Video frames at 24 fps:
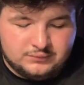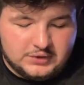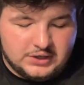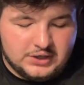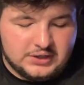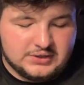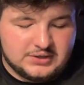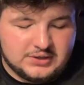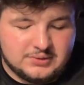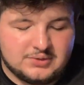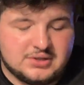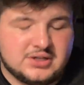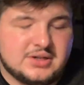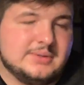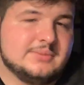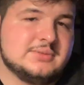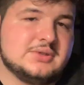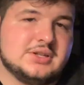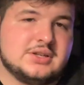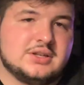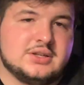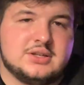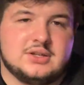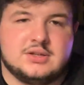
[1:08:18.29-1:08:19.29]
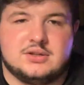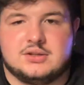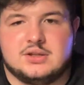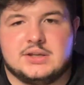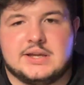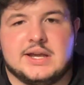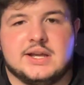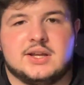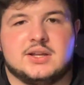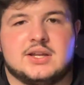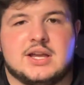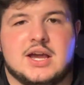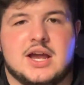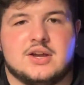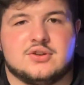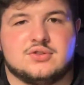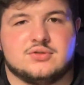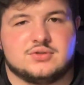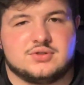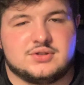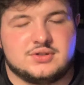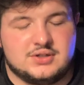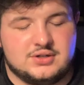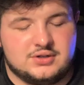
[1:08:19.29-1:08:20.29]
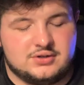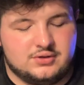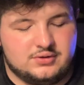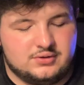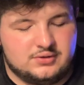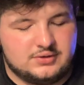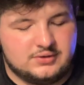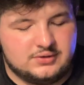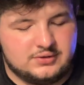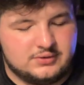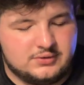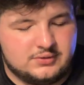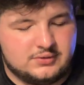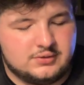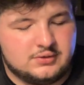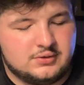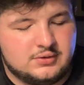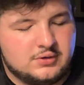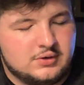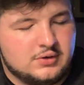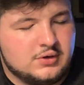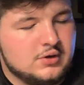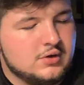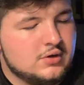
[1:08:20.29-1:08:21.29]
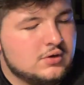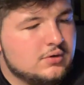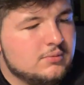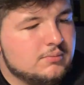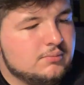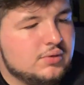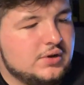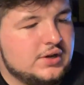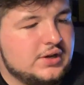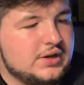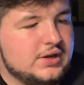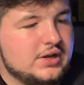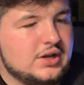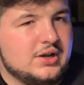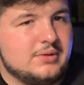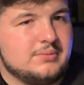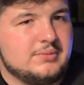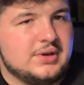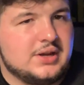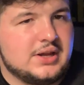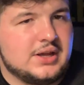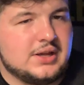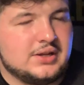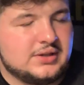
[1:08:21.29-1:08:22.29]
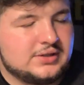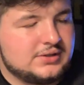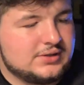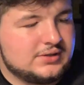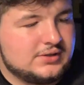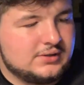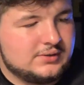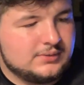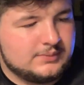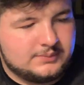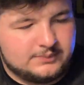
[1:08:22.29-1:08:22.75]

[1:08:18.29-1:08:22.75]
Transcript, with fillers: And sometimes I get casual sneakers. But up next,